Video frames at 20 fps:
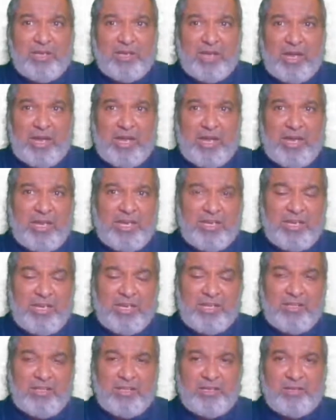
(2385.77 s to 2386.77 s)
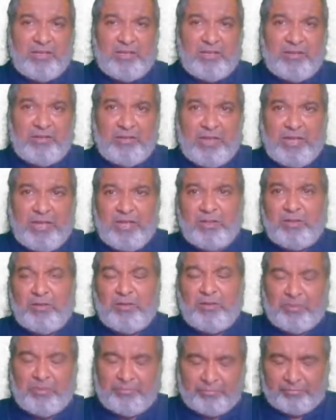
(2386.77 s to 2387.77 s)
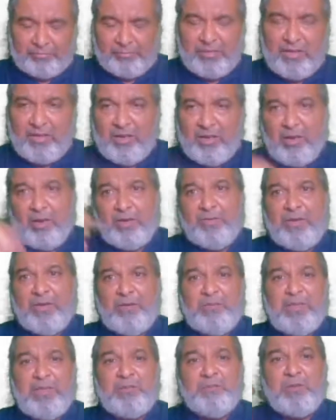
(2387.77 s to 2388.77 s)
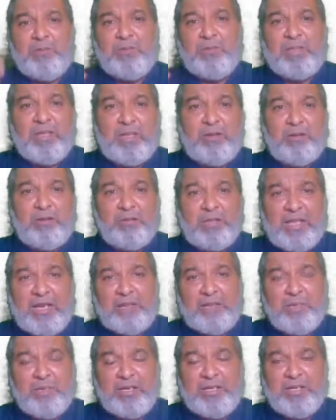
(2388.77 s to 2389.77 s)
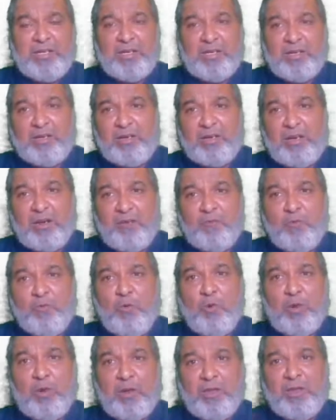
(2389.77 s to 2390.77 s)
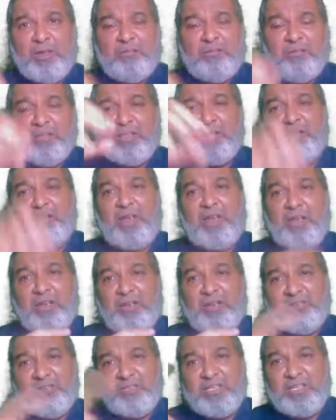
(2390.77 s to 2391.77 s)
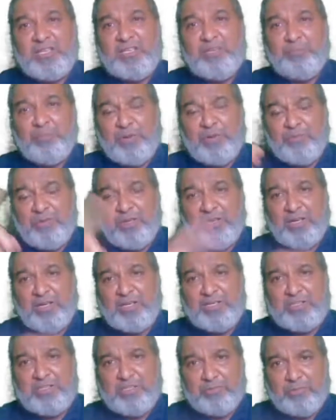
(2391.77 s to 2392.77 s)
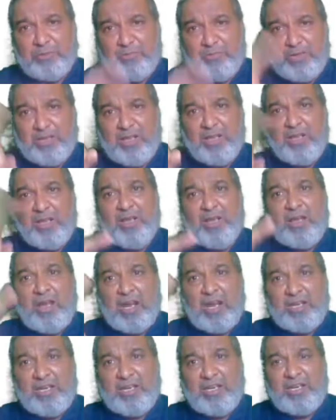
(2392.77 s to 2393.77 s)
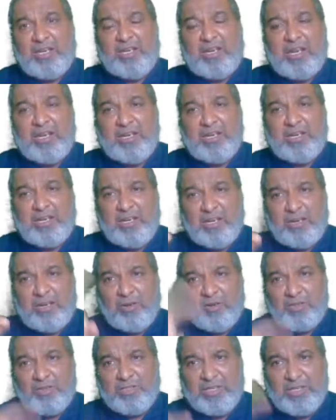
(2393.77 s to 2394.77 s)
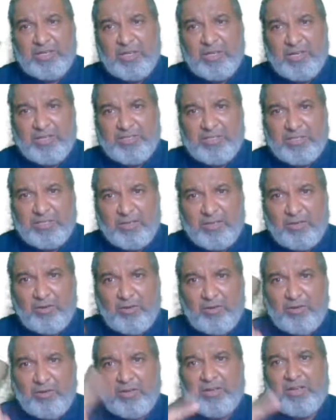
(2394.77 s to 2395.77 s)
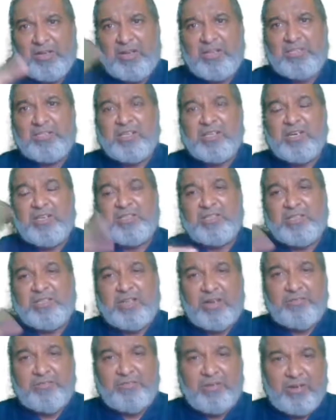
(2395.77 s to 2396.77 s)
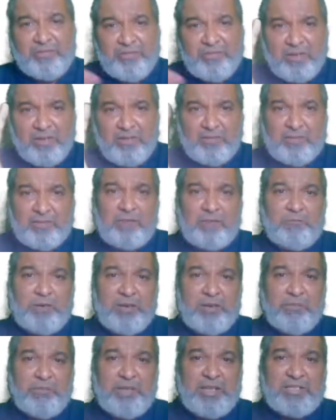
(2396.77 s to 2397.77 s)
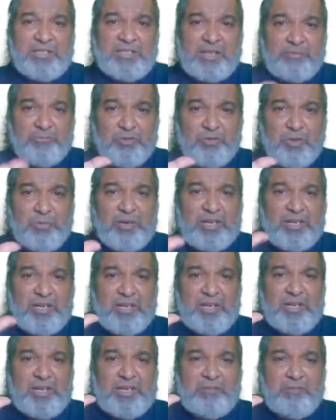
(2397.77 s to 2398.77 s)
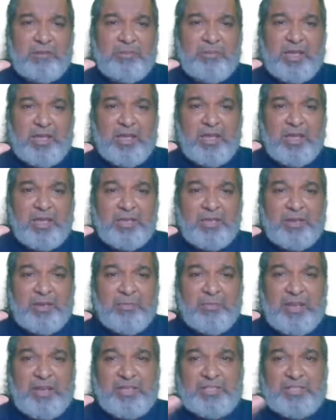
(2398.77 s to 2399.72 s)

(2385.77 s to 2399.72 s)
height and the length or wavelength will be there on that particular fold. Whether you can see that between the distance between anticline or syncline or crust trough, that will remain same. Geometrically it will be remain